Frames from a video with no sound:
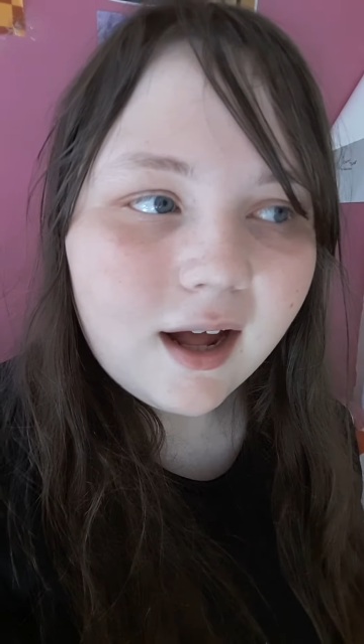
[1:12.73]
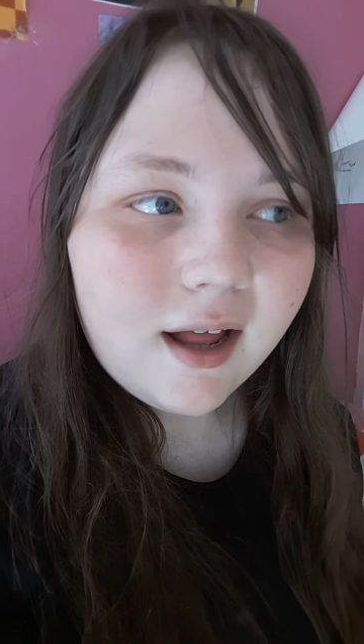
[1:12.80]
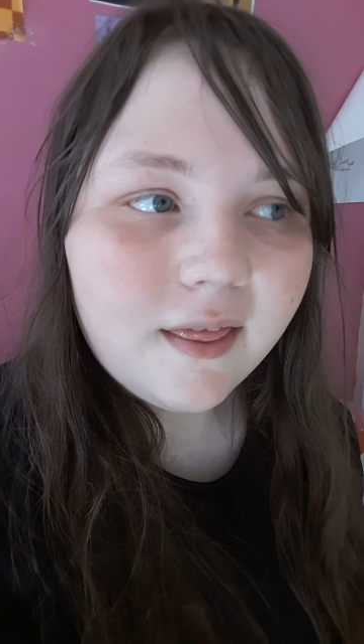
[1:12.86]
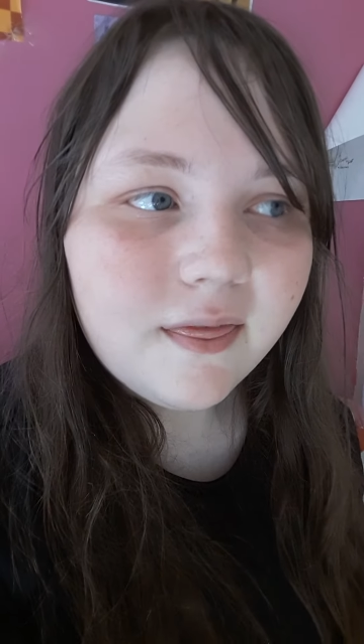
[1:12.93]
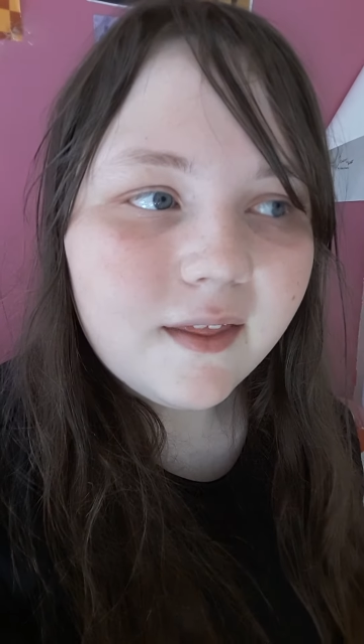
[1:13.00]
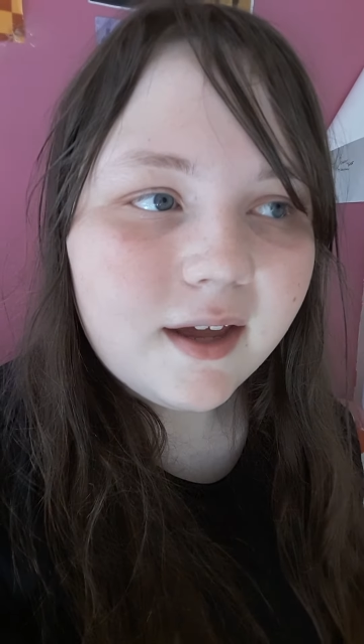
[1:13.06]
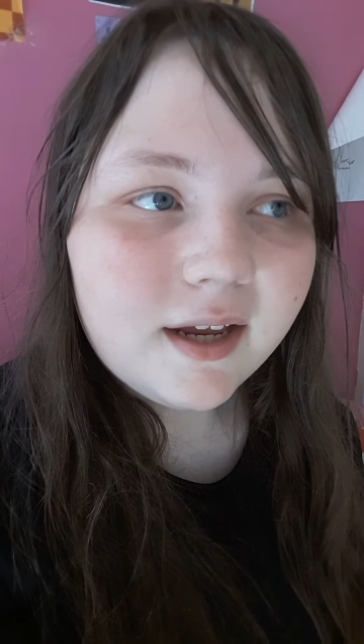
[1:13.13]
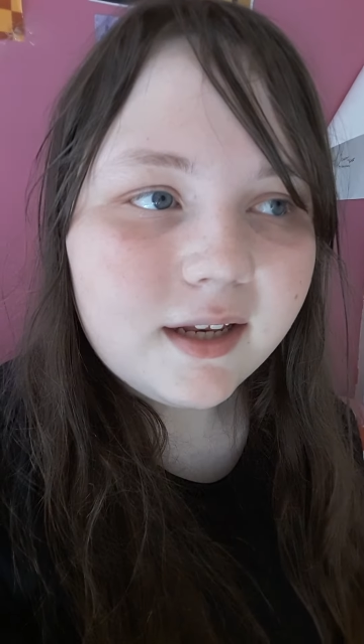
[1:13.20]

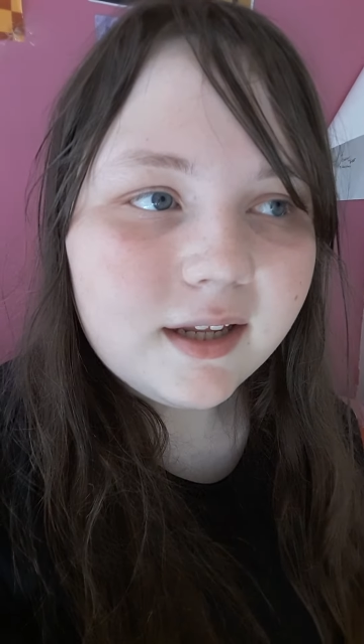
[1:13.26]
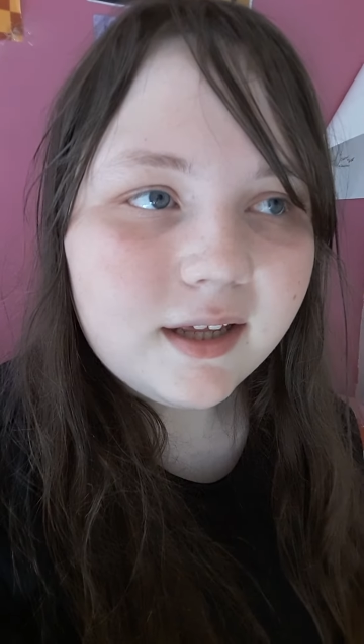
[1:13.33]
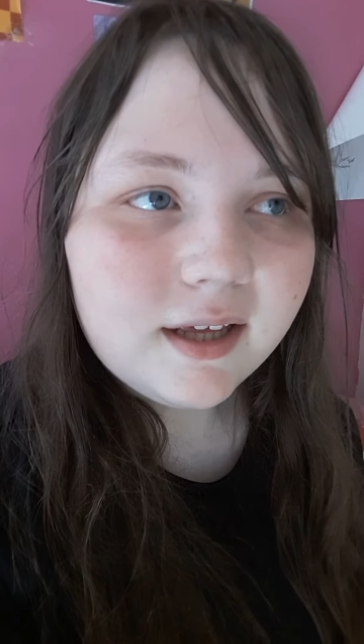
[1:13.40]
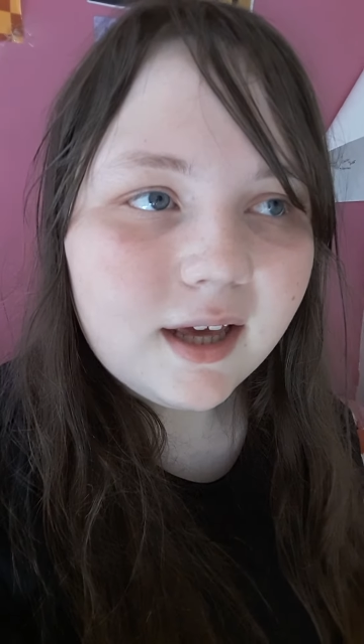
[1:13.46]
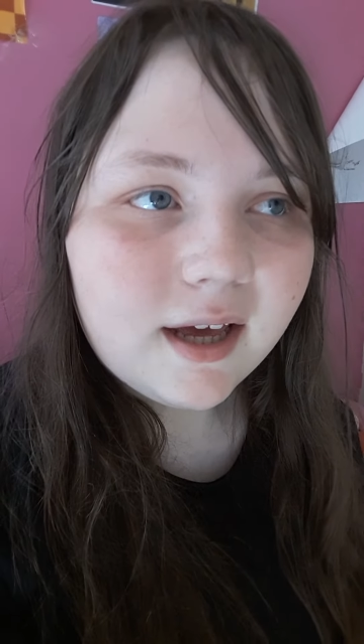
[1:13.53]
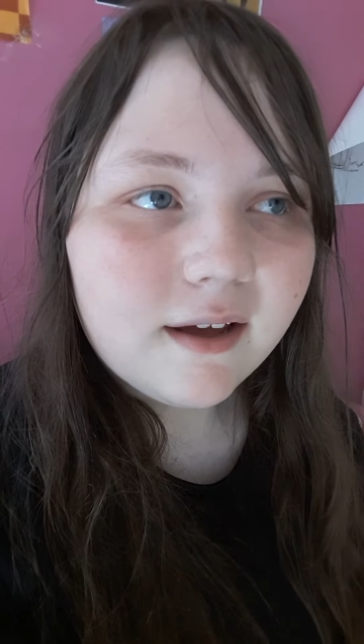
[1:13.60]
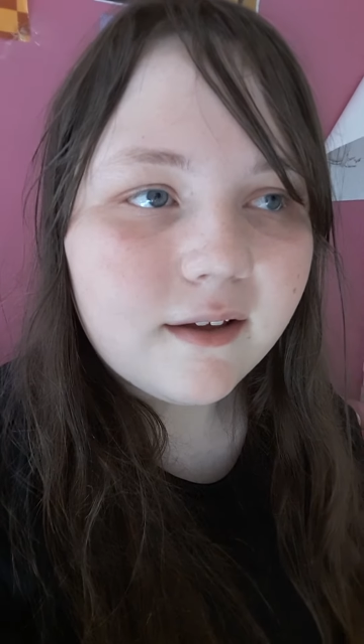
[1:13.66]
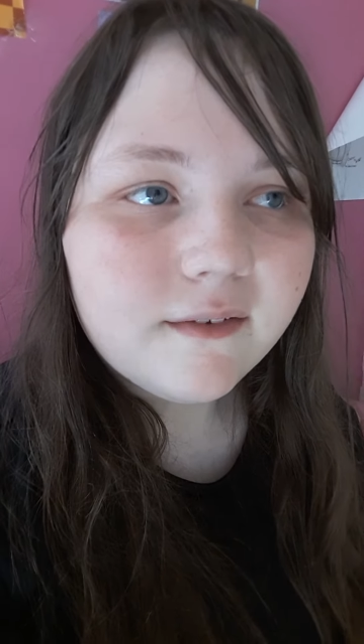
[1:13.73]
and then
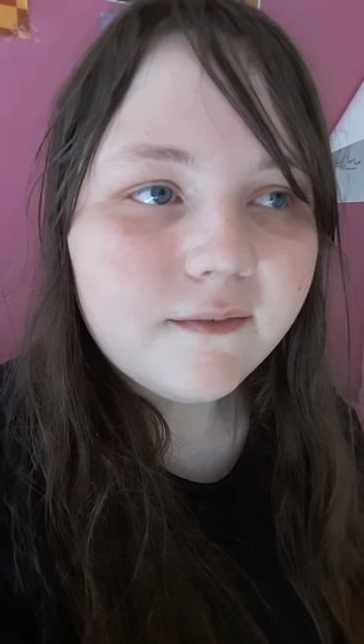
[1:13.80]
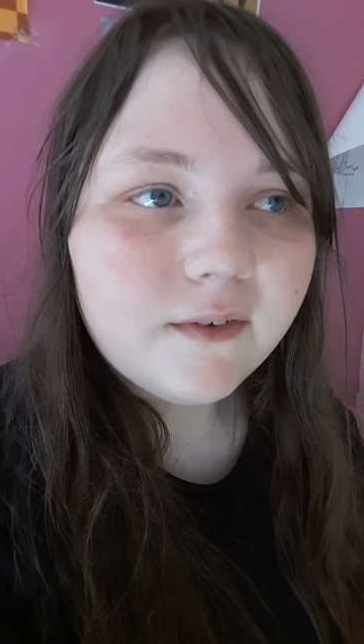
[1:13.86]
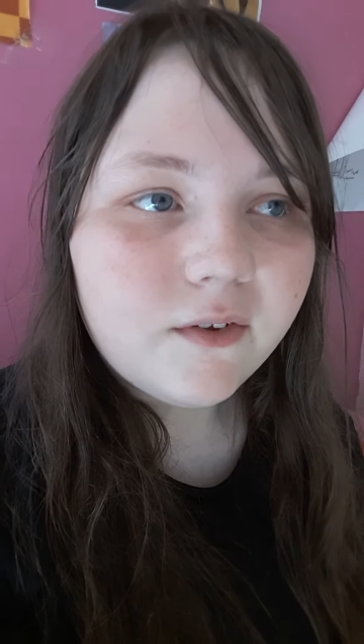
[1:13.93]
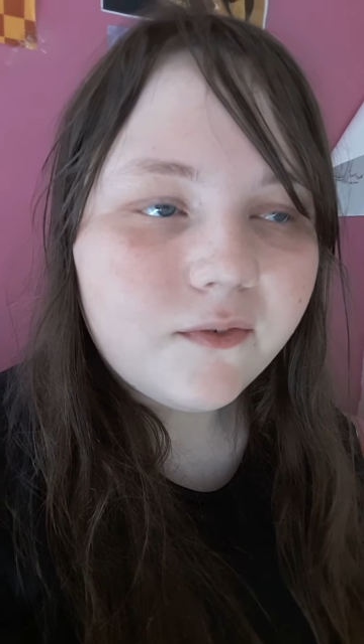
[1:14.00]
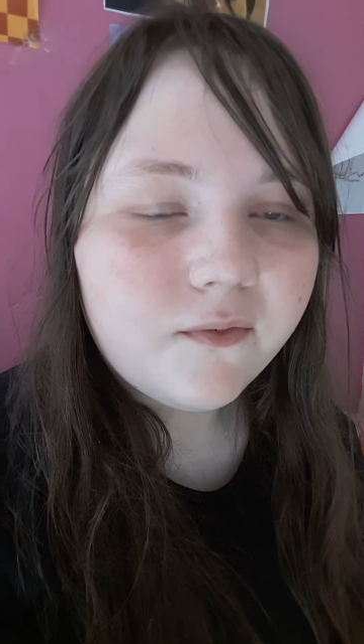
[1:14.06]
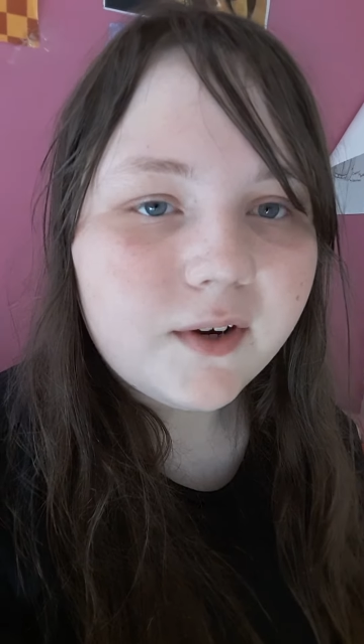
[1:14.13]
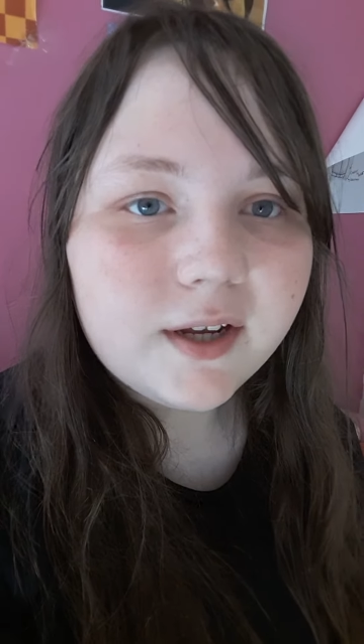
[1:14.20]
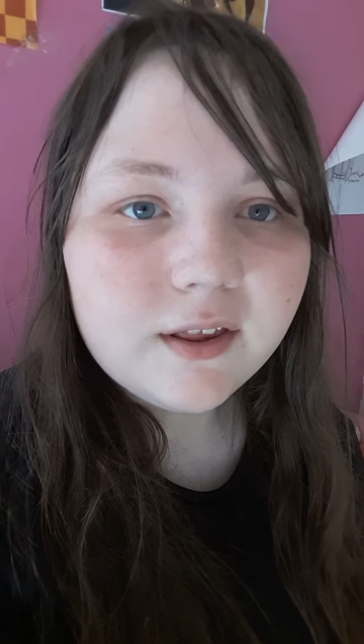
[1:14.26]
yeah
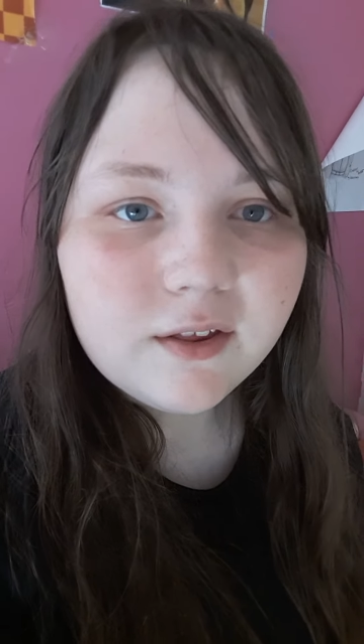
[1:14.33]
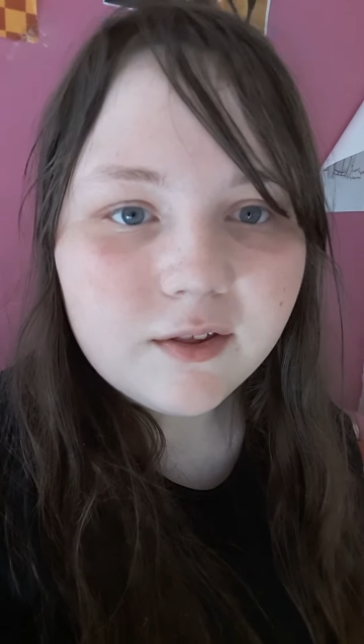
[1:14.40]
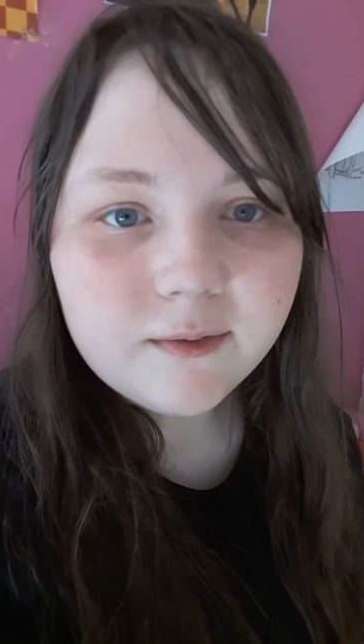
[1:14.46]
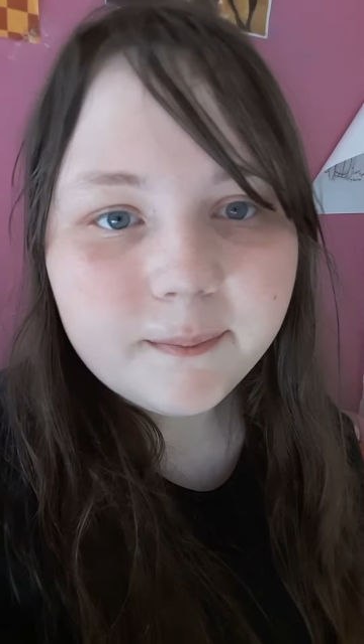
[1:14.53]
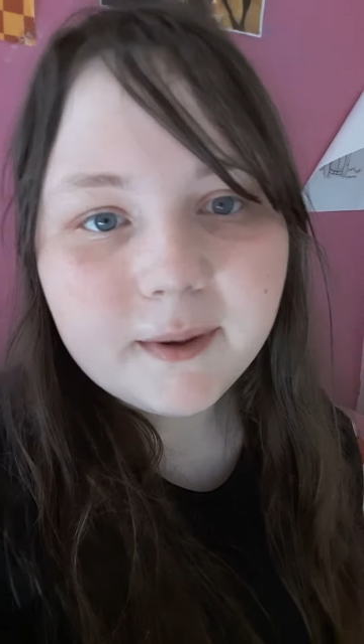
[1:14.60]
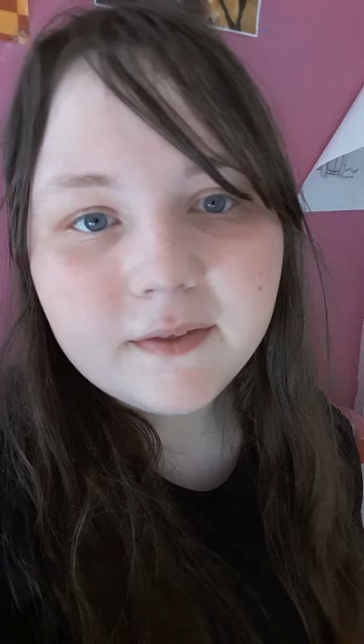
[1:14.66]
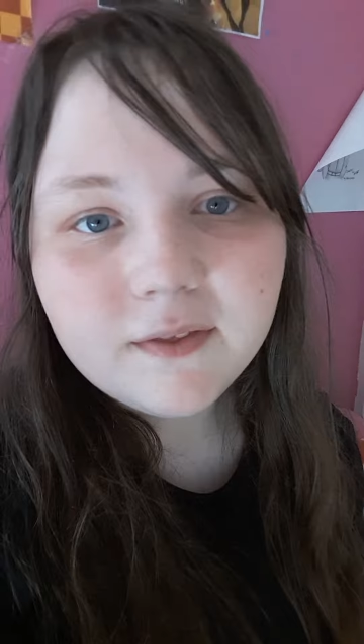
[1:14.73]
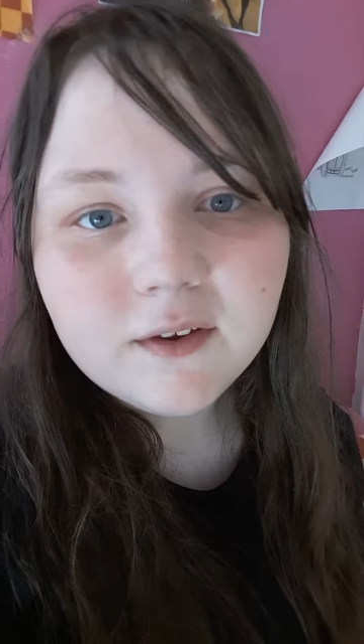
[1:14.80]
feel free to
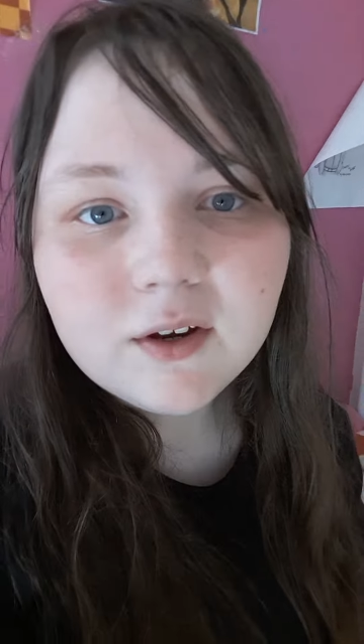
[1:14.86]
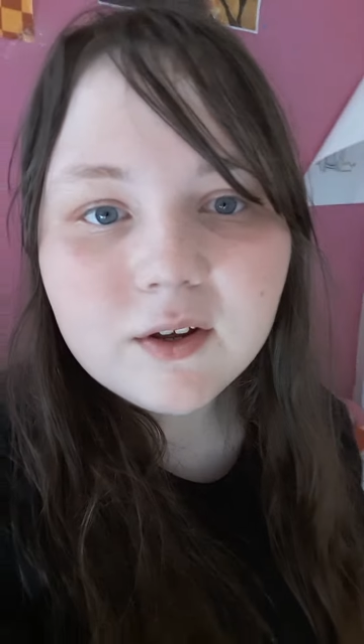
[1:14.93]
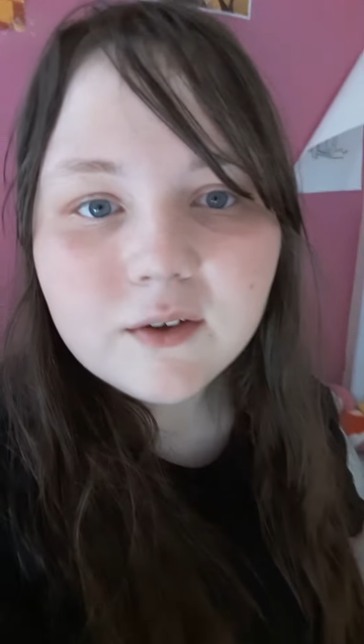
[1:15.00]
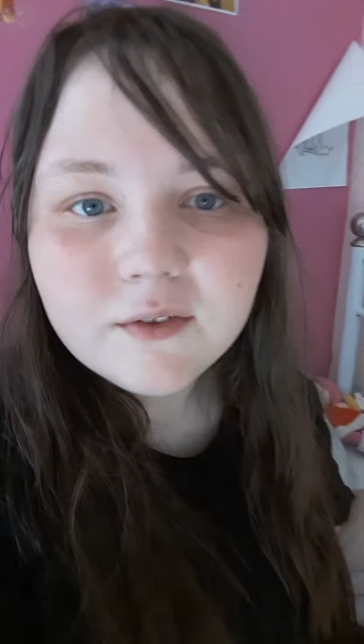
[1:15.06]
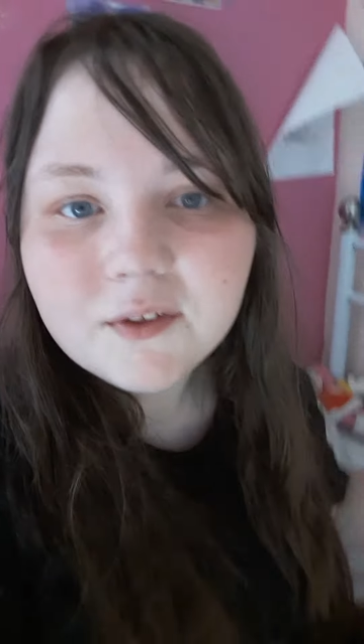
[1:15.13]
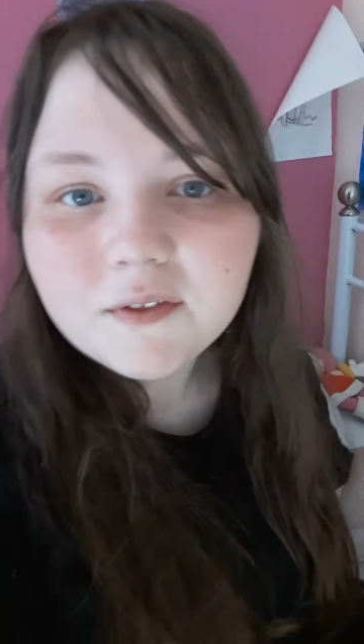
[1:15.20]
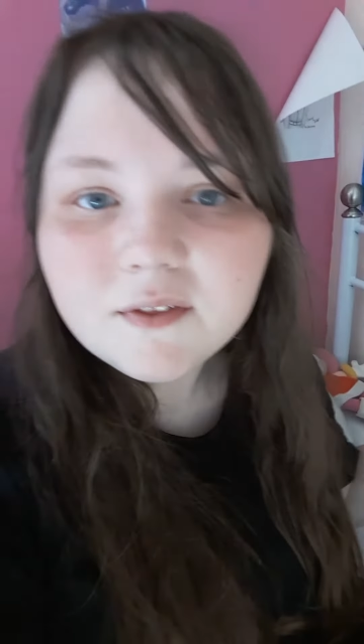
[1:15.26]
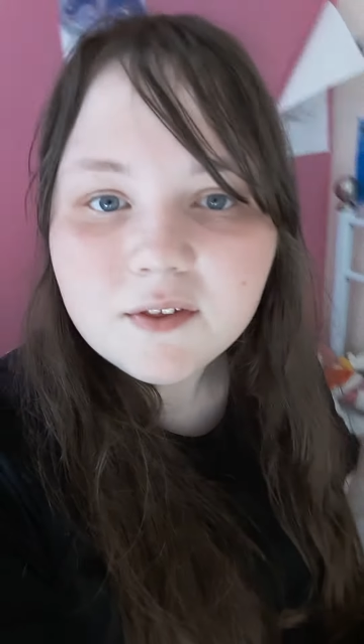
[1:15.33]
spread the
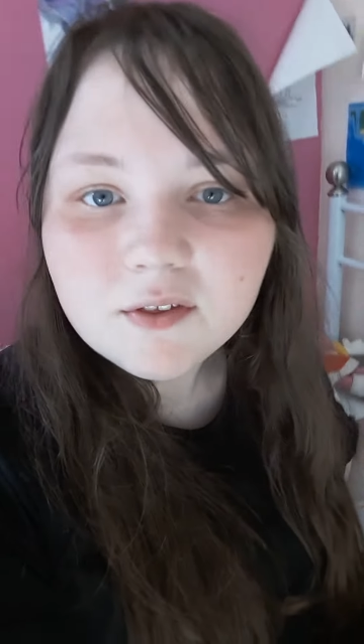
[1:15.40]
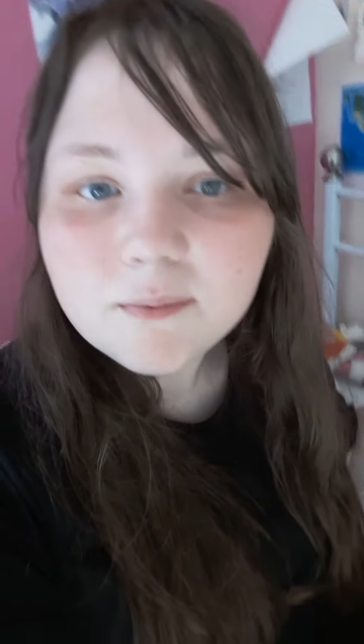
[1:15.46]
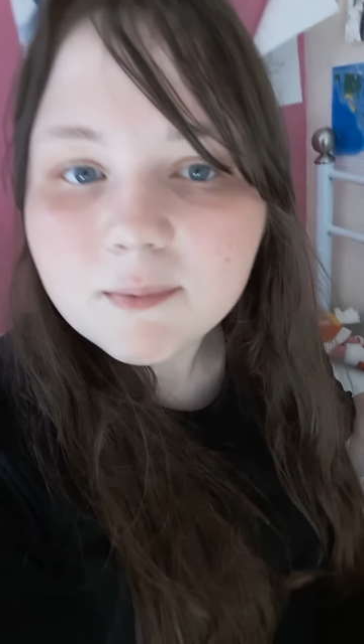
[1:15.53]
news that this